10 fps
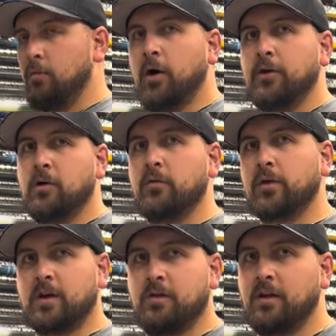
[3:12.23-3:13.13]
running over to
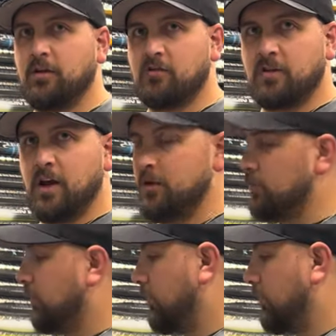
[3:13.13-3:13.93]
the concession stand, you just